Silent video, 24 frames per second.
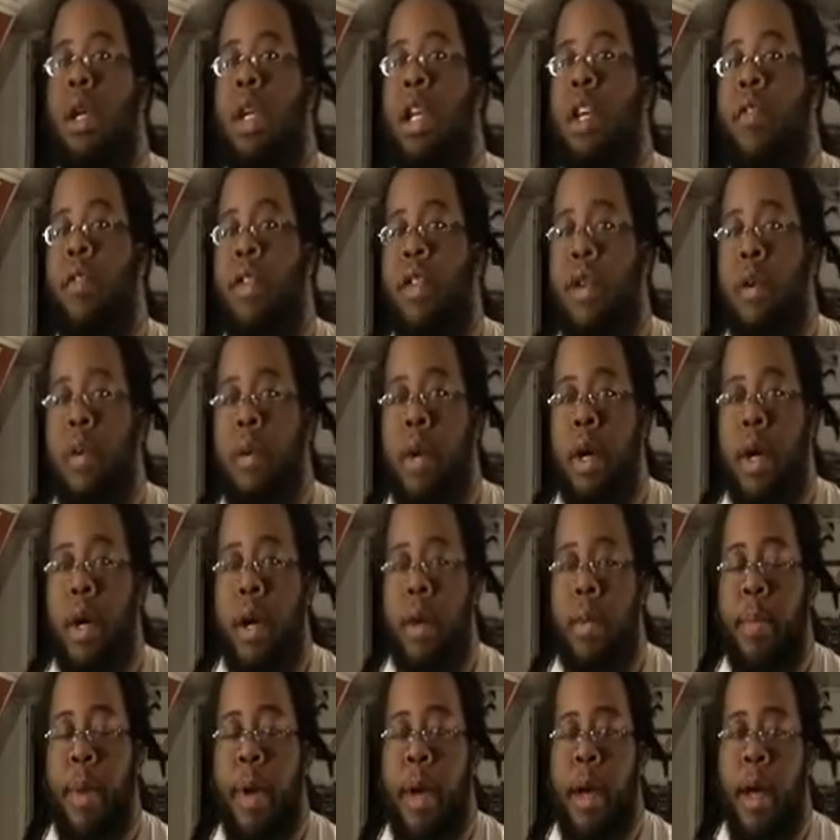Giving you
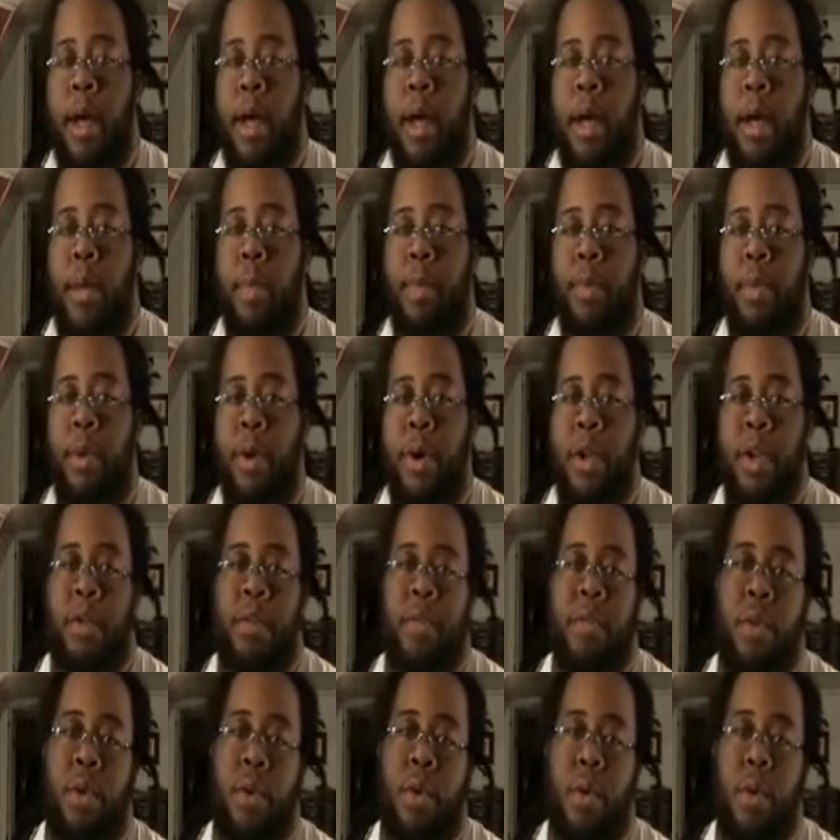my point
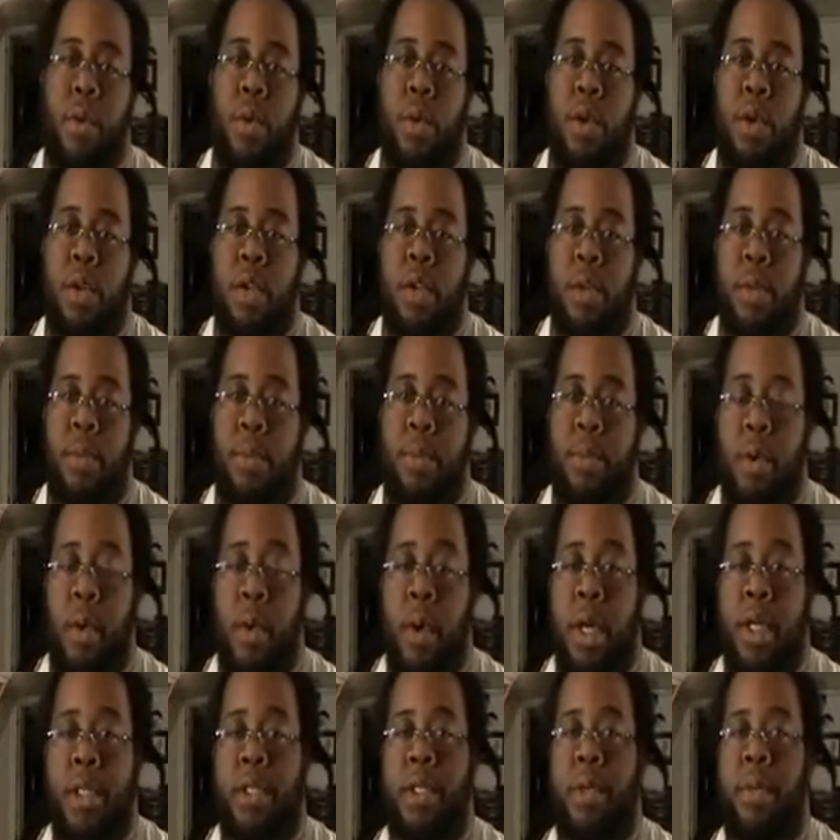of view on the
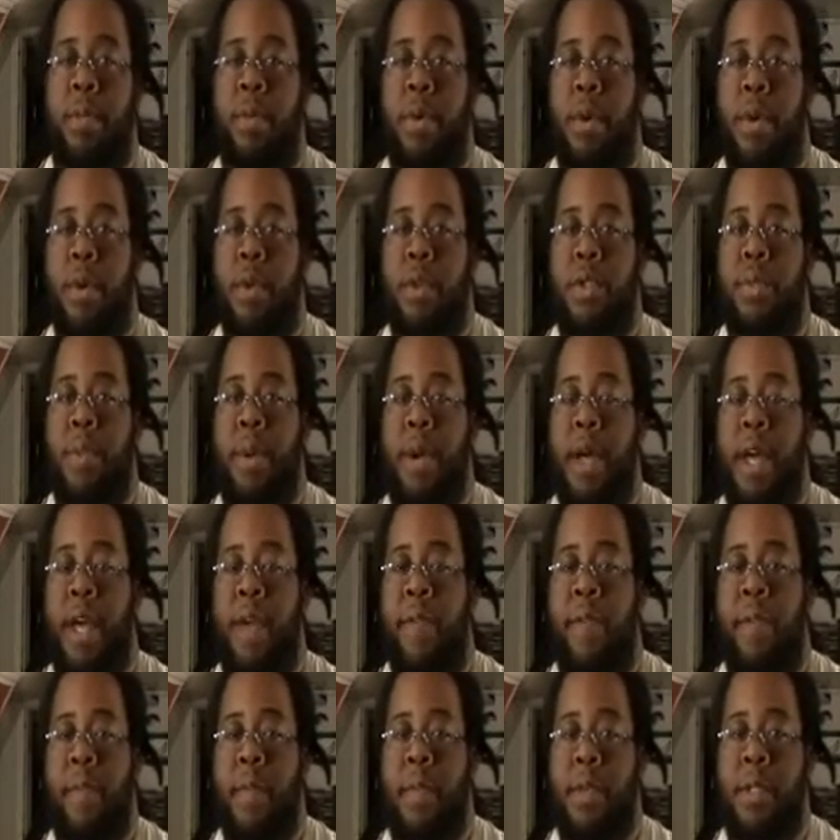question posed by
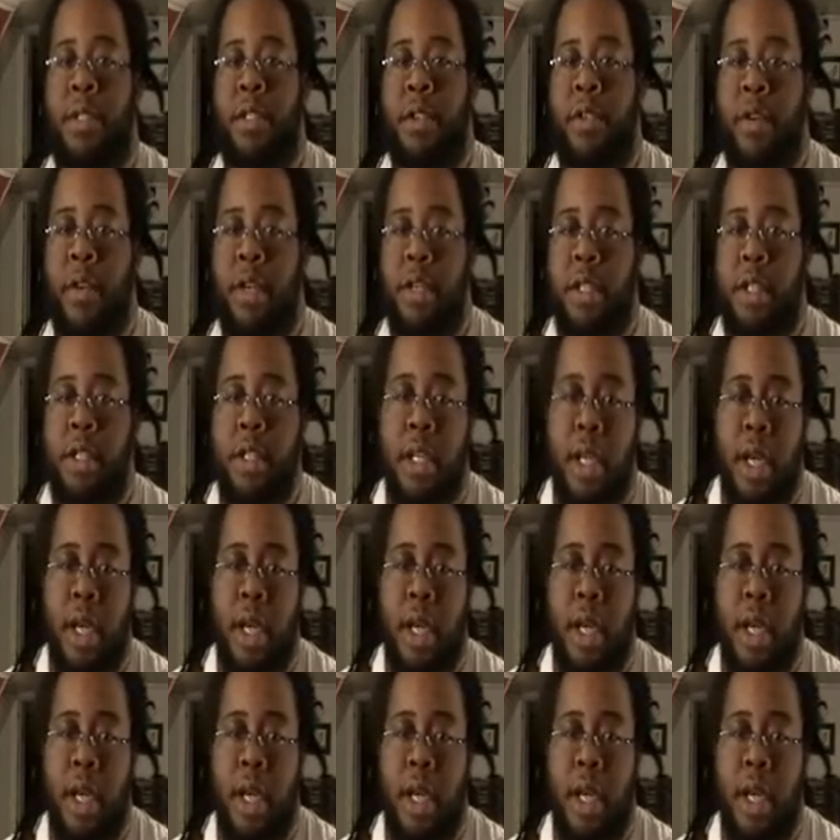Infamous Chris.